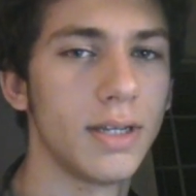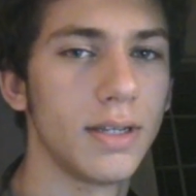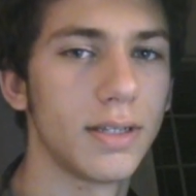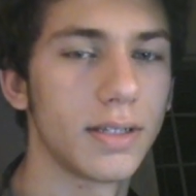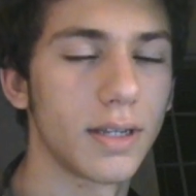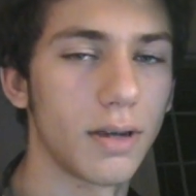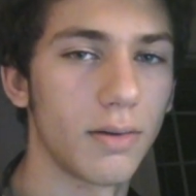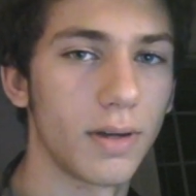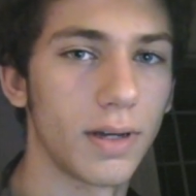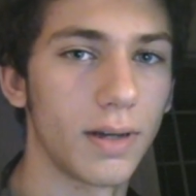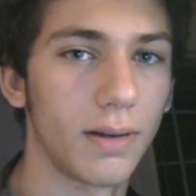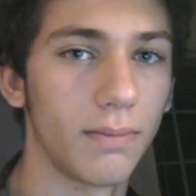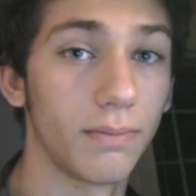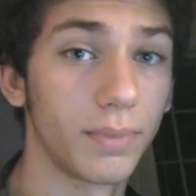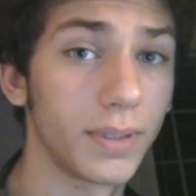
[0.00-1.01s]
So
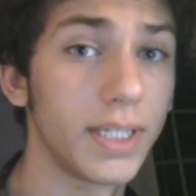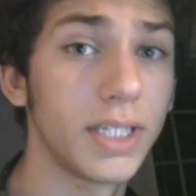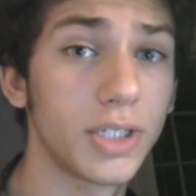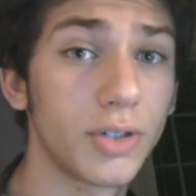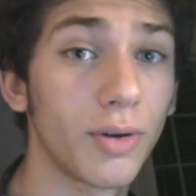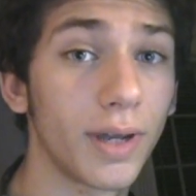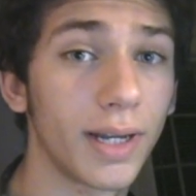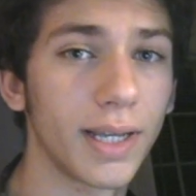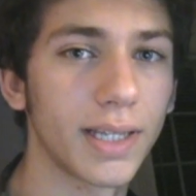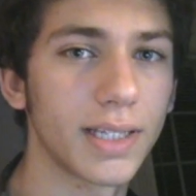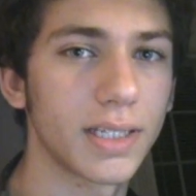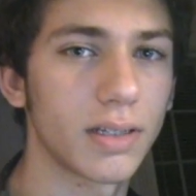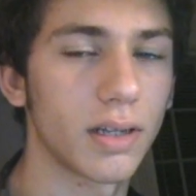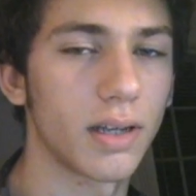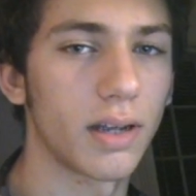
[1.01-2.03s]
um, please join
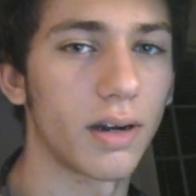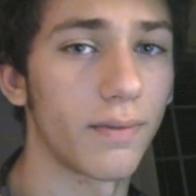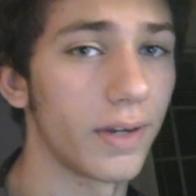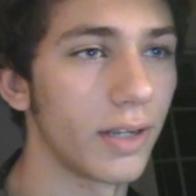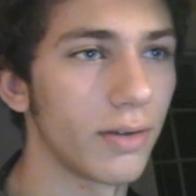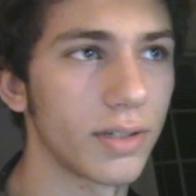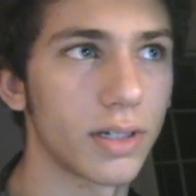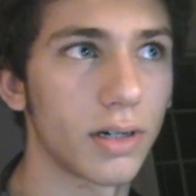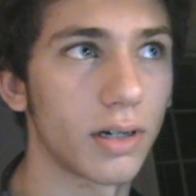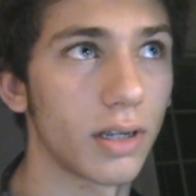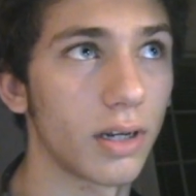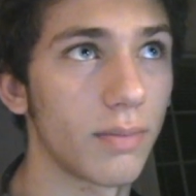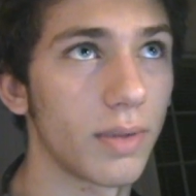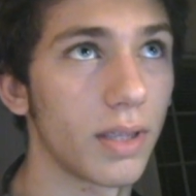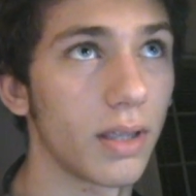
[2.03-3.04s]
us. Uh, our videos are
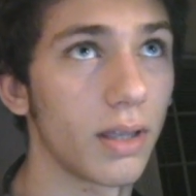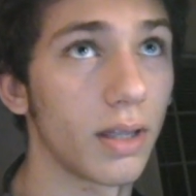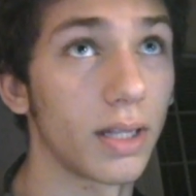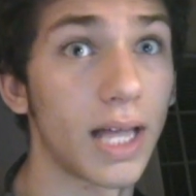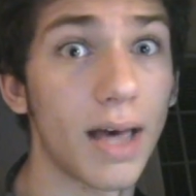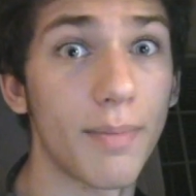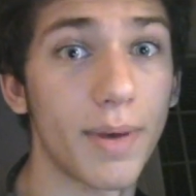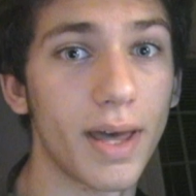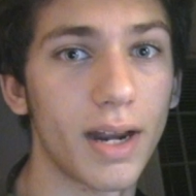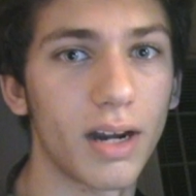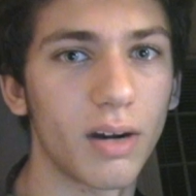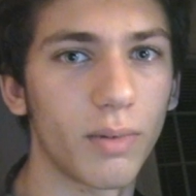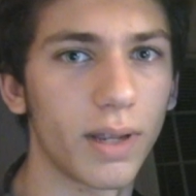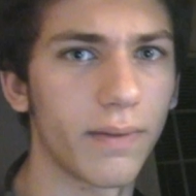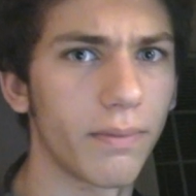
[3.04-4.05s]
going to be a lot
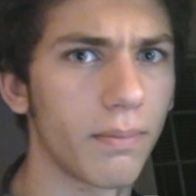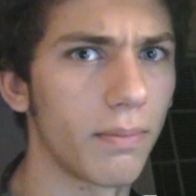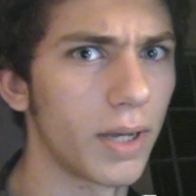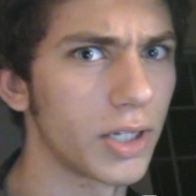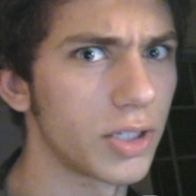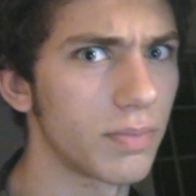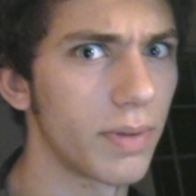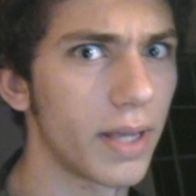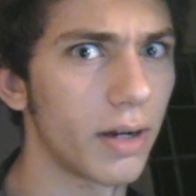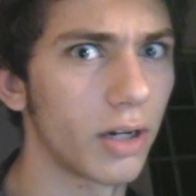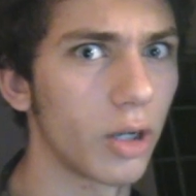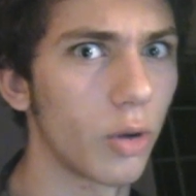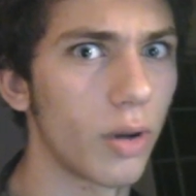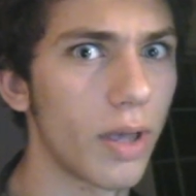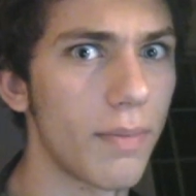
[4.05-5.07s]
better. We have much better
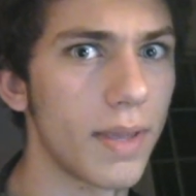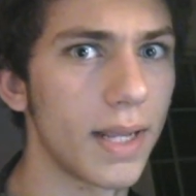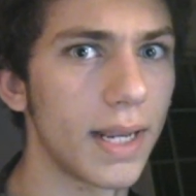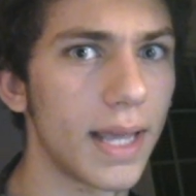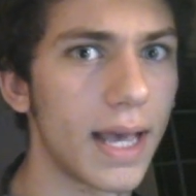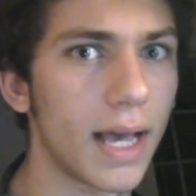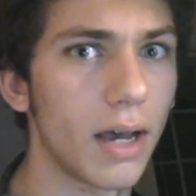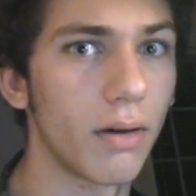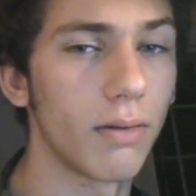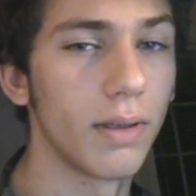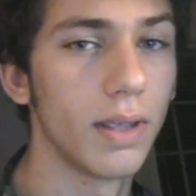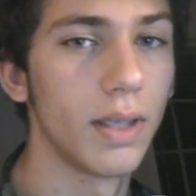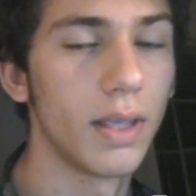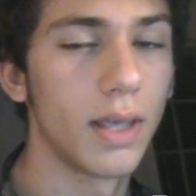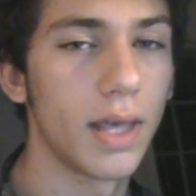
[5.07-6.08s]
equipment now
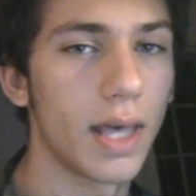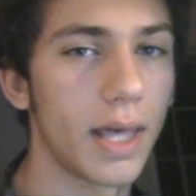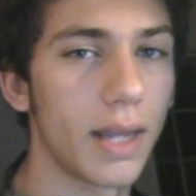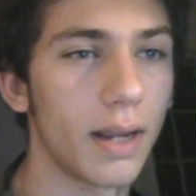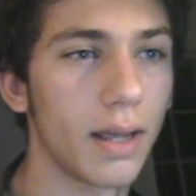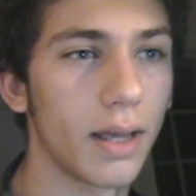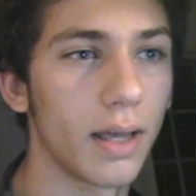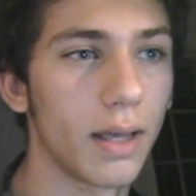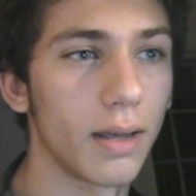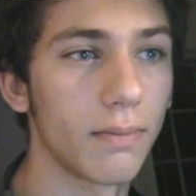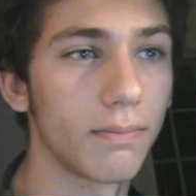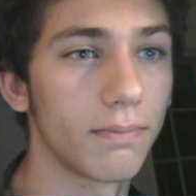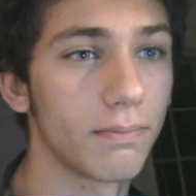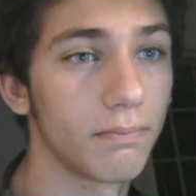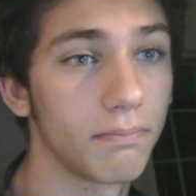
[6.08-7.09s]
and uh,
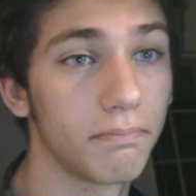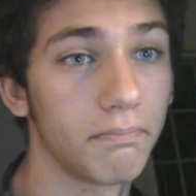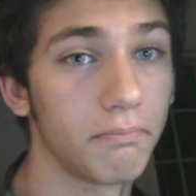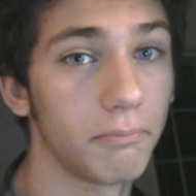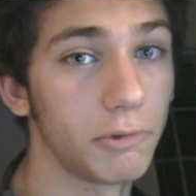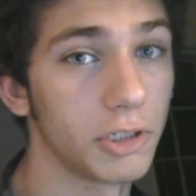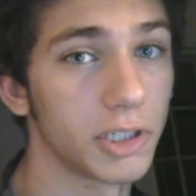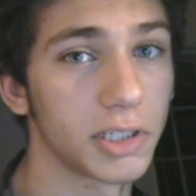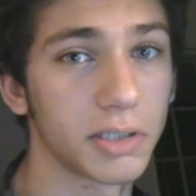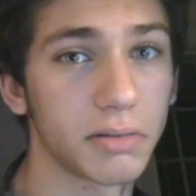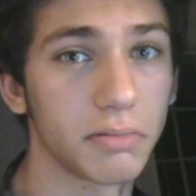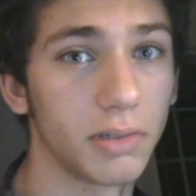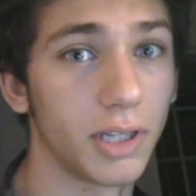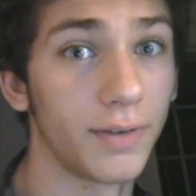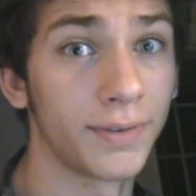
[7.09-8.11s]

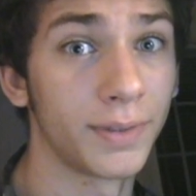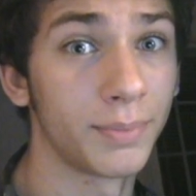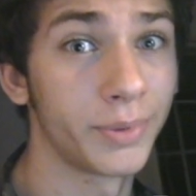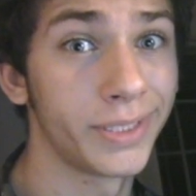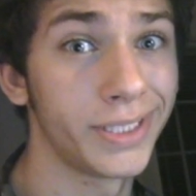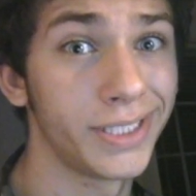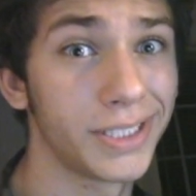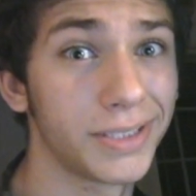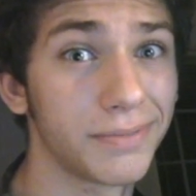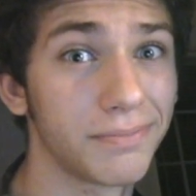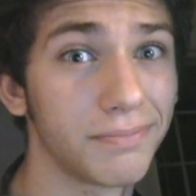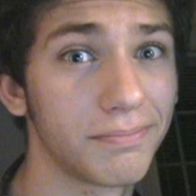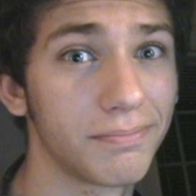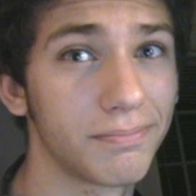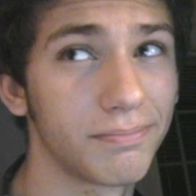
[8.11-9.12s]
just love to please.
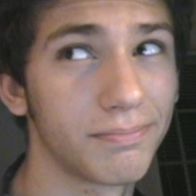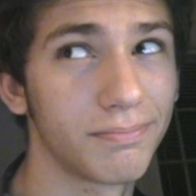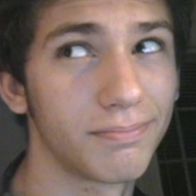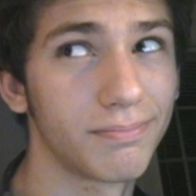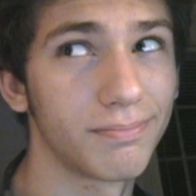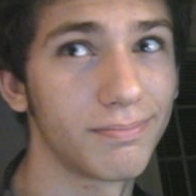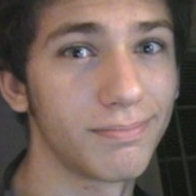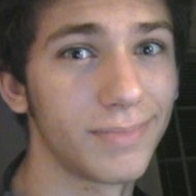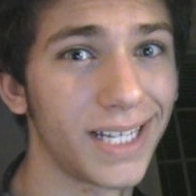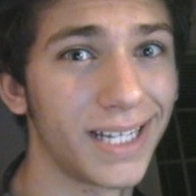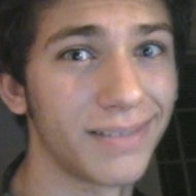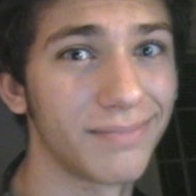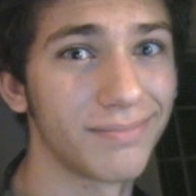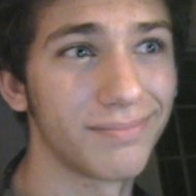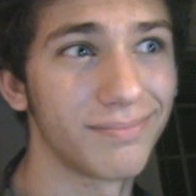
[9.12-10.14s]

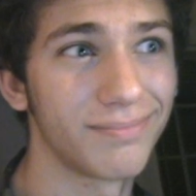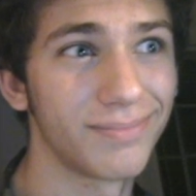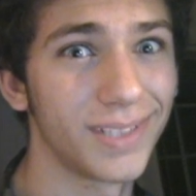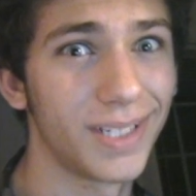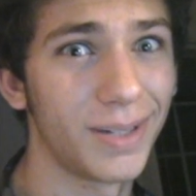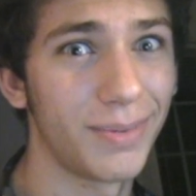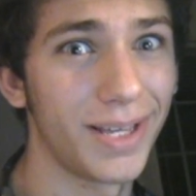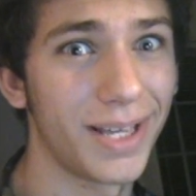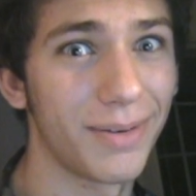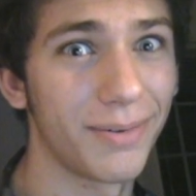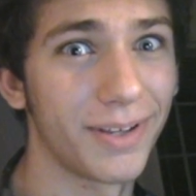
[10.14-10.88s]
Not in a bad